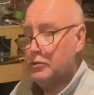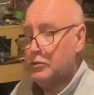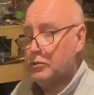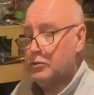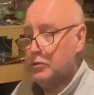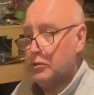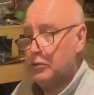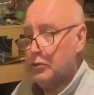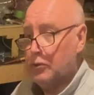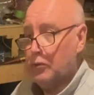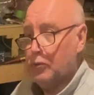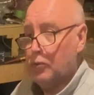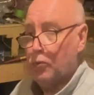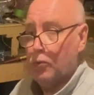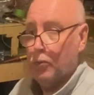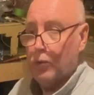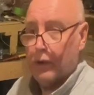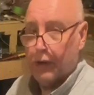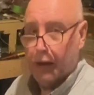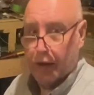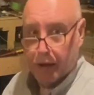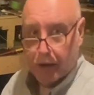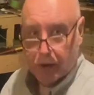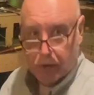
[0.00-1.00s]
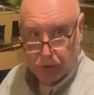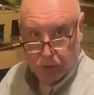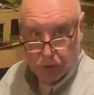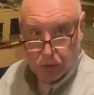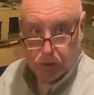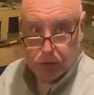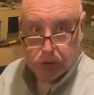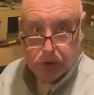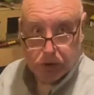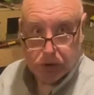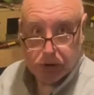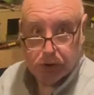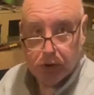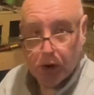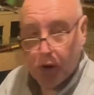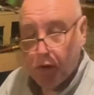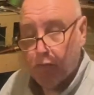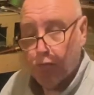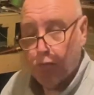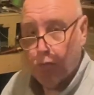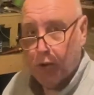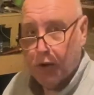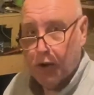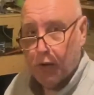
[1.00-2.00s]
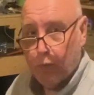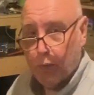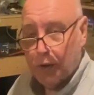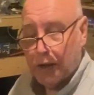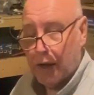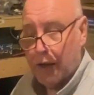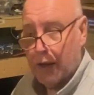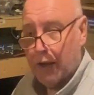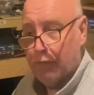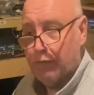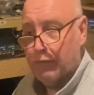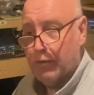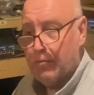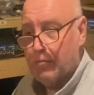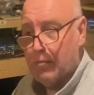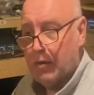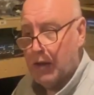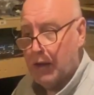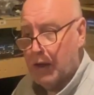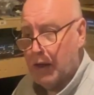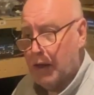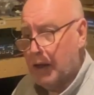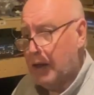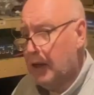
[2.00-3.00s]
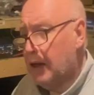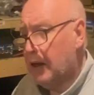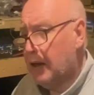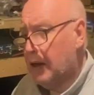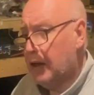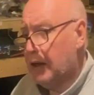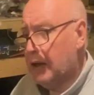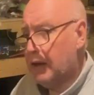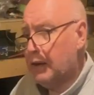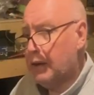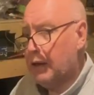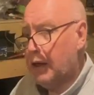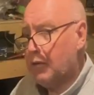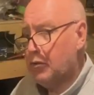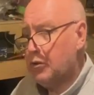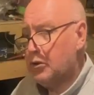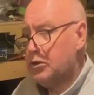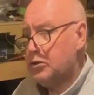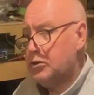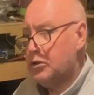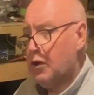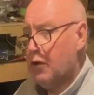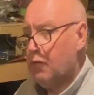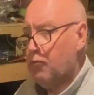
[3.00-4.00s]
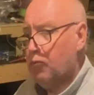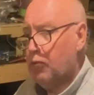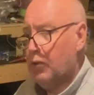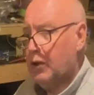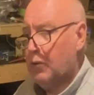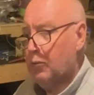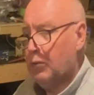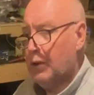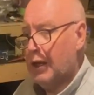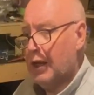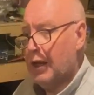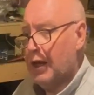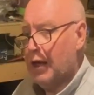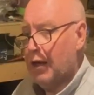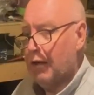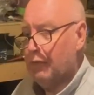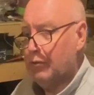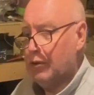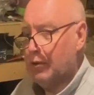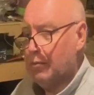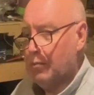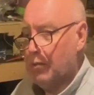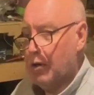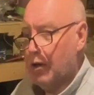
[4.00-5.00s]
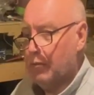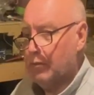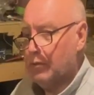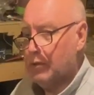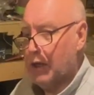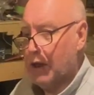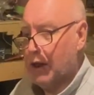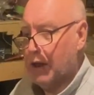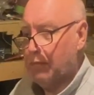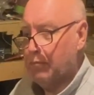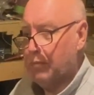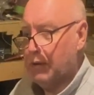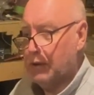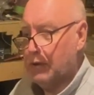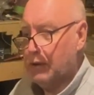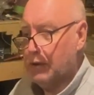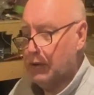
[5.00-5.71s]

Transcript: to use the software we have. Now the software we have at the moment that I've been